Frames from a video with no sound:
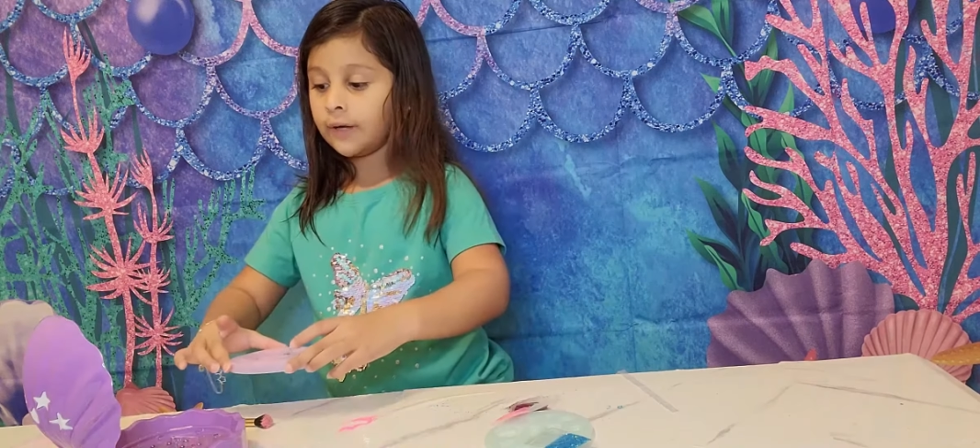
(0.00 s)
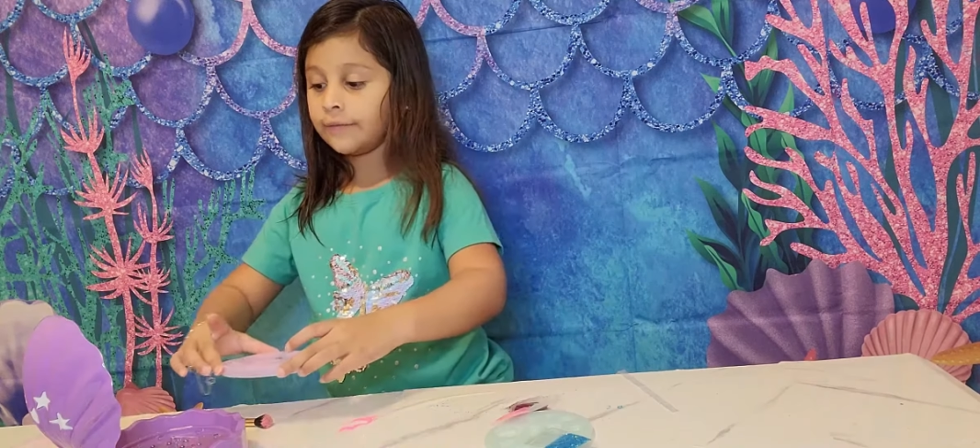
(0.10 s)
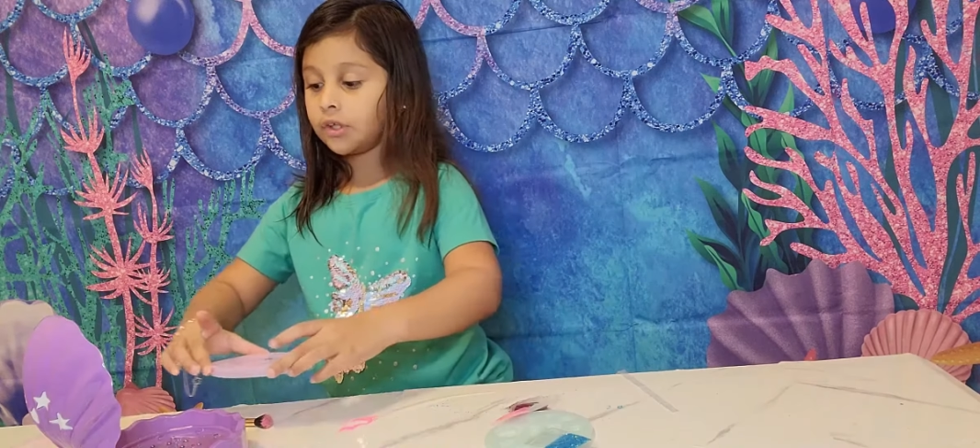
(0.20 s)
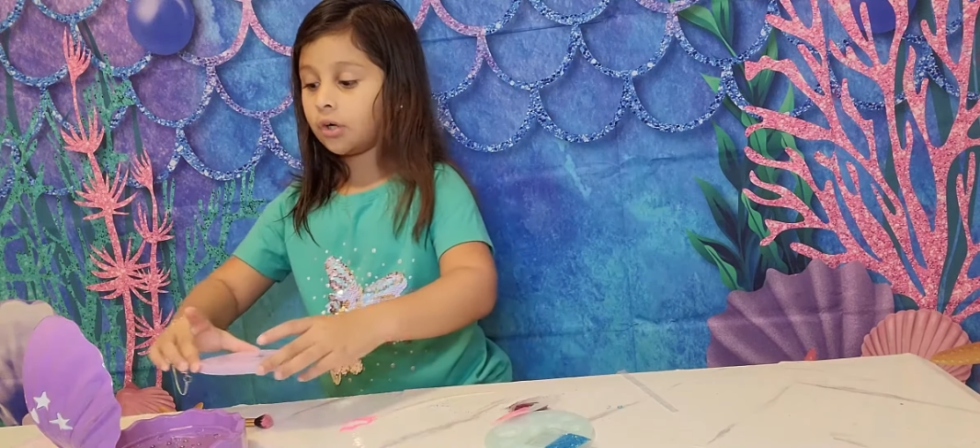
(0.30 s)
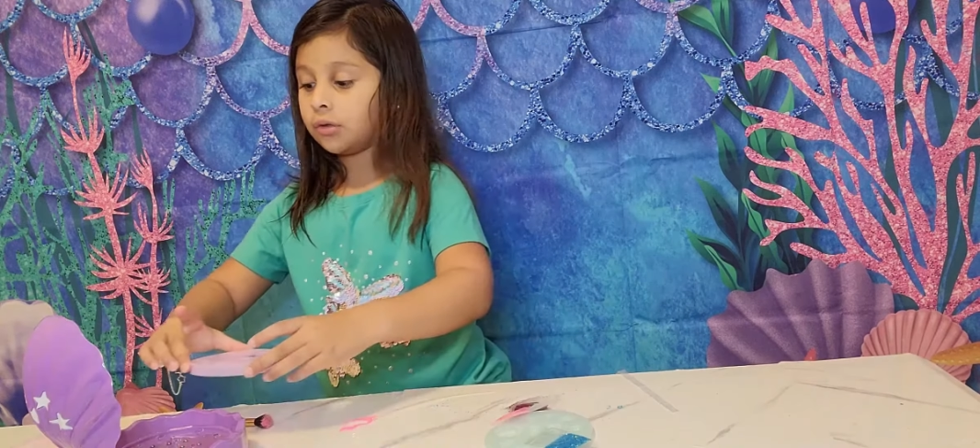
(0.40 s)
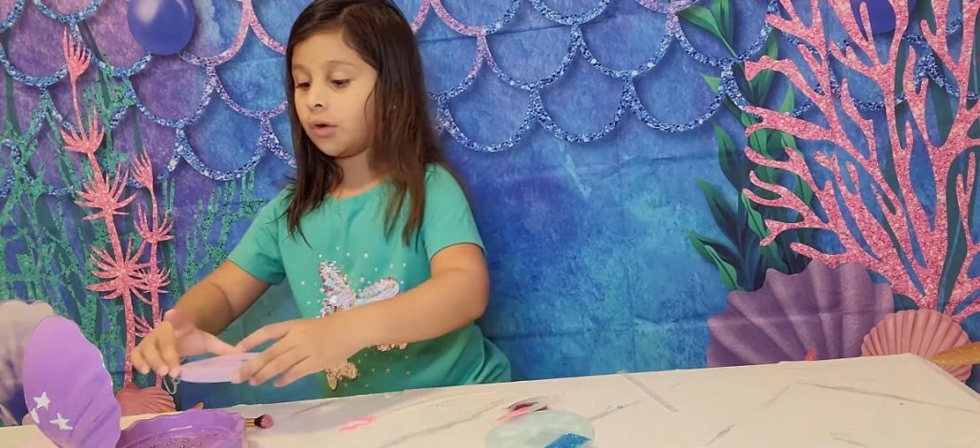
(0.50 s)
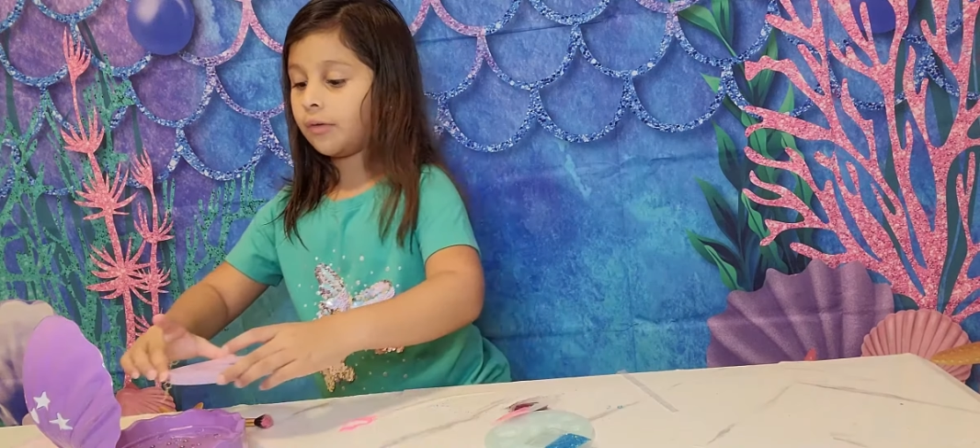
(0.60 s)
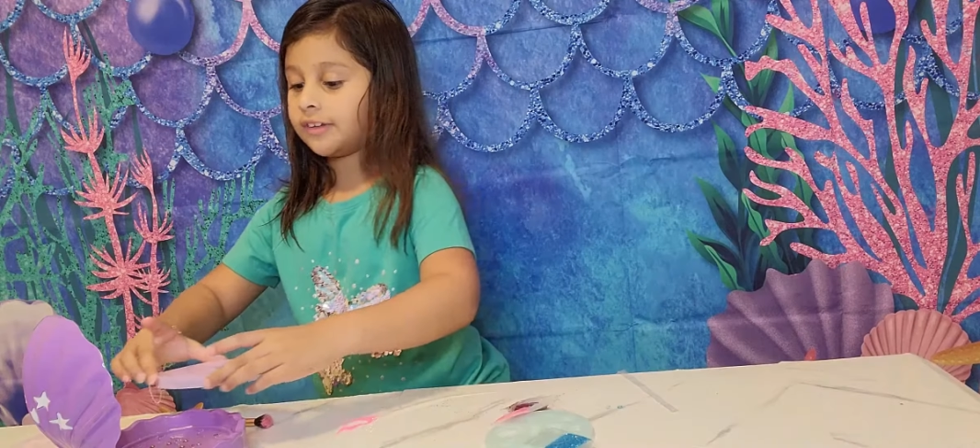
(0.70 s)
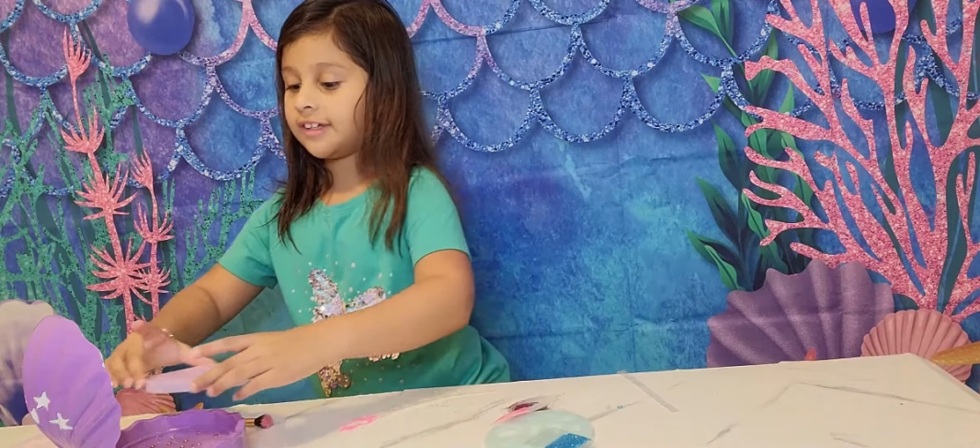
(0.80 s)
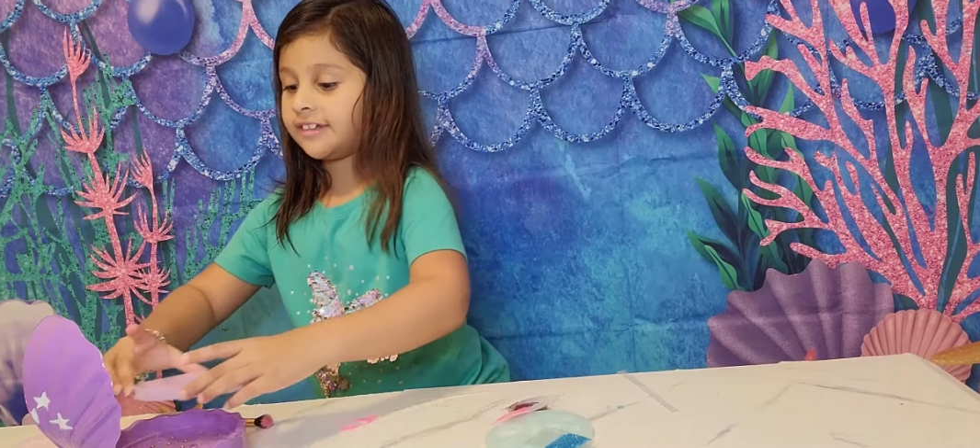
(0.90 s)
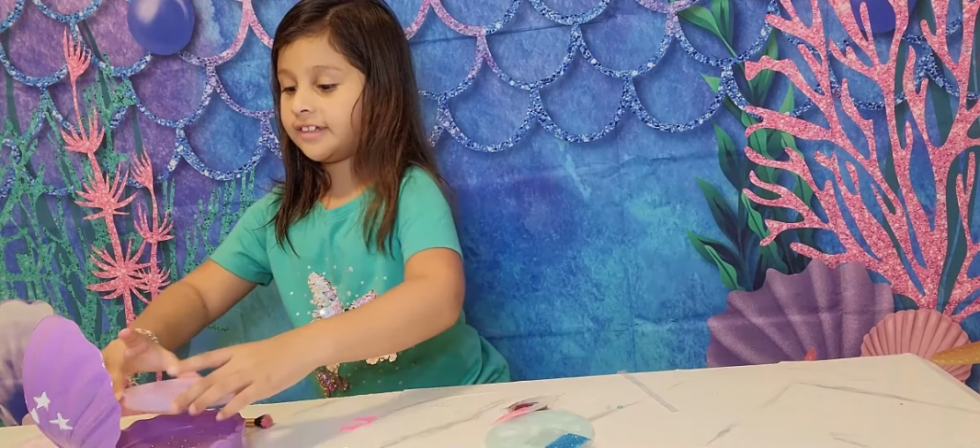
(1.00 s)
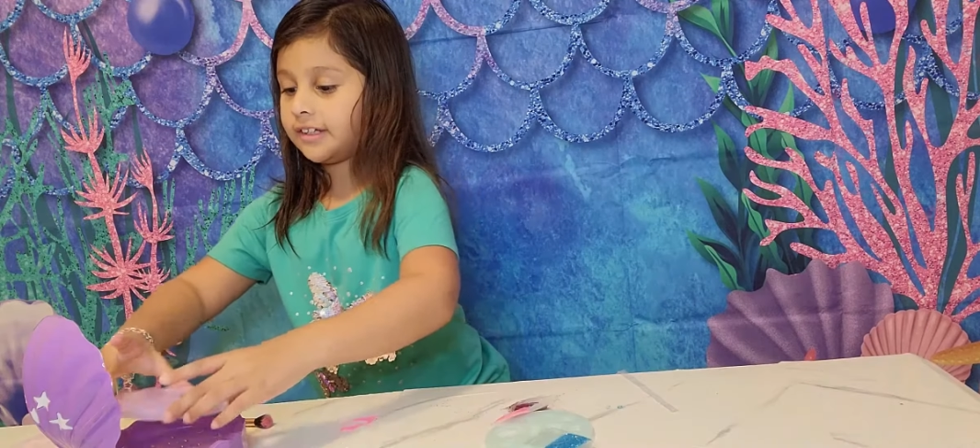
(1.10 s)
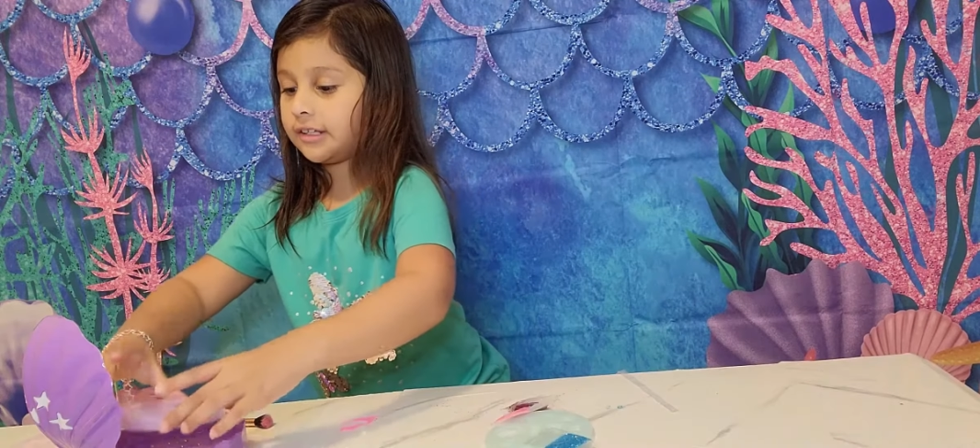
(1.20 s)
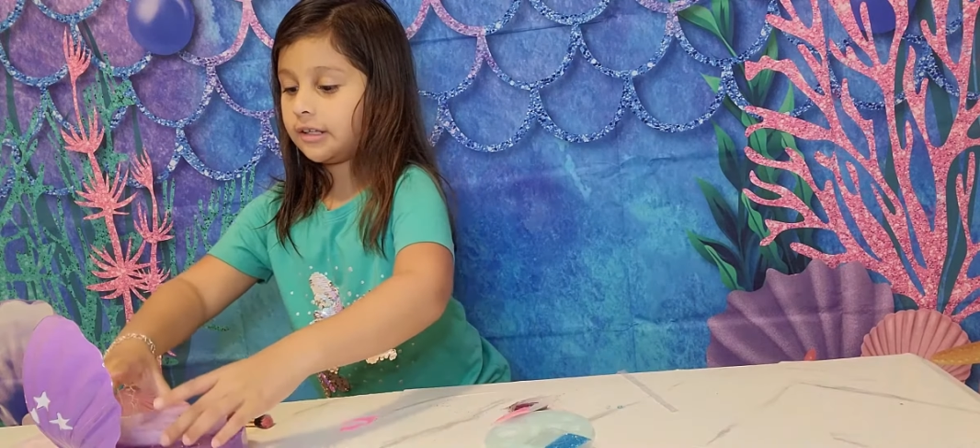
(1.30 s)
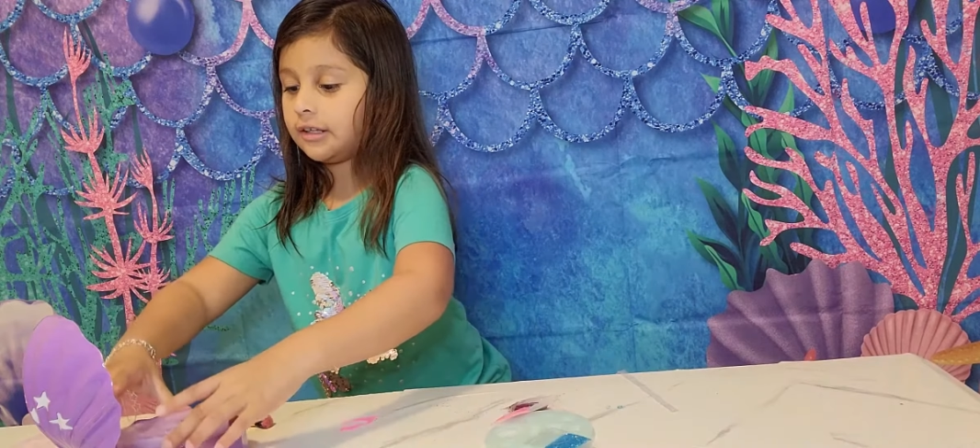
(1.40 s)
if you don't know what this is,